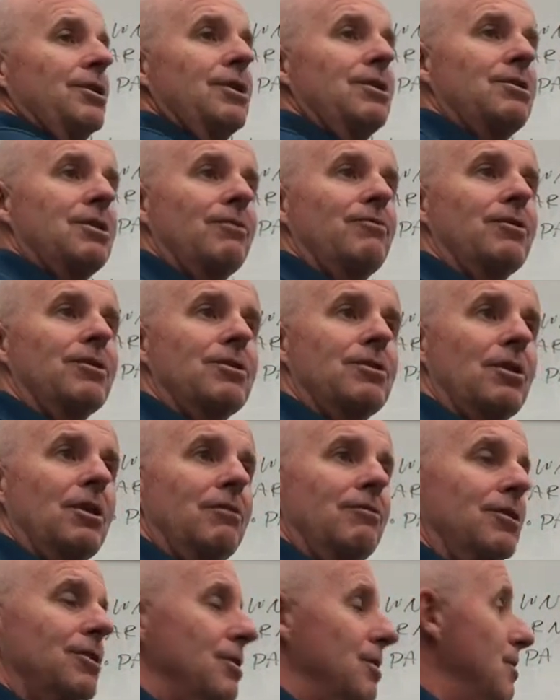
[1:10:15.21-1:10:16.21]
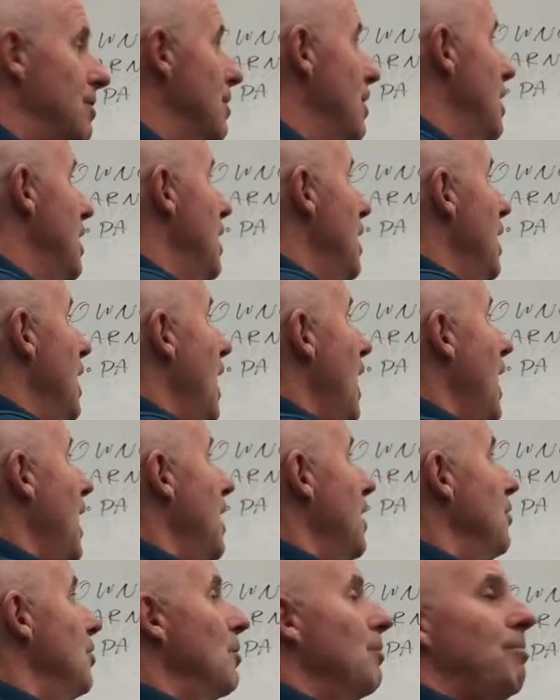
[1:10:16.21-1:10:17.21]
these different services,
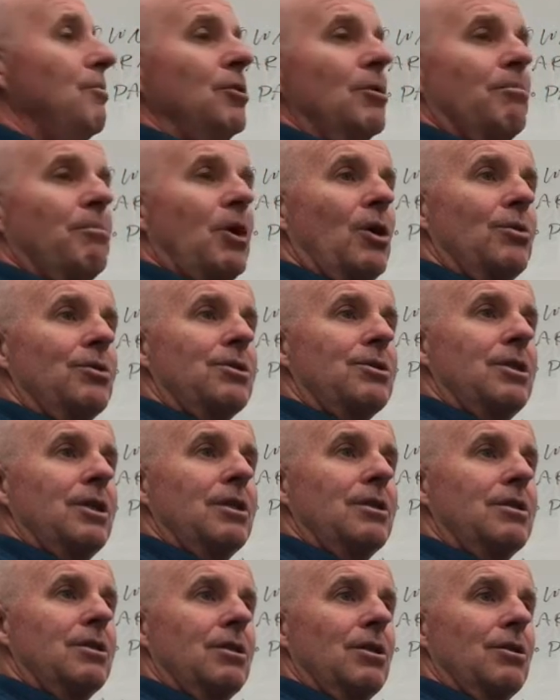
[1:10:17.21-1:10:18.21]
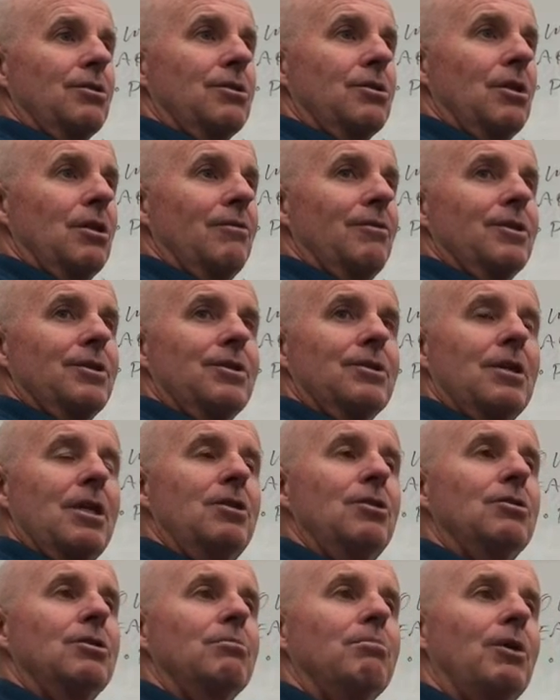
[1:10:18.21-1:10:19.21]
and you're posting to those services,
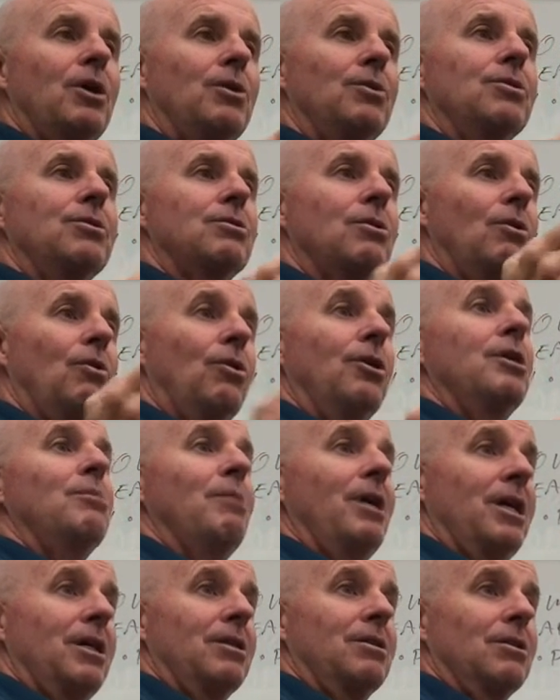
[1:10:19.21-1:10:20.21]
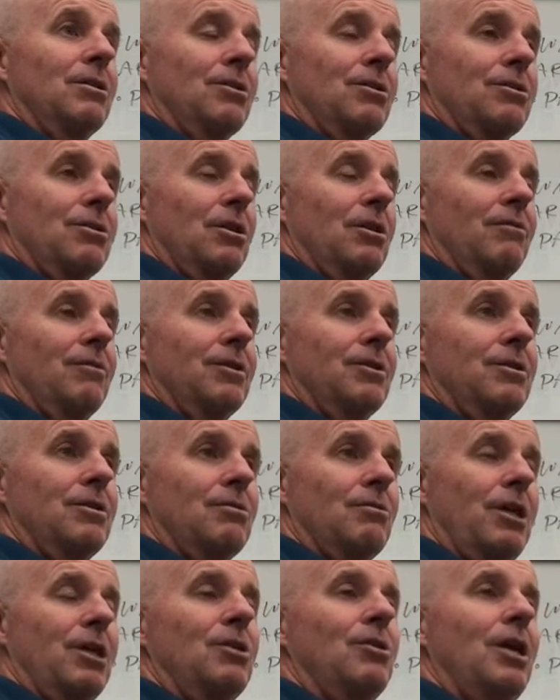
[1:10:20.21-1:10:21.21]
and you can post automated to those services, right?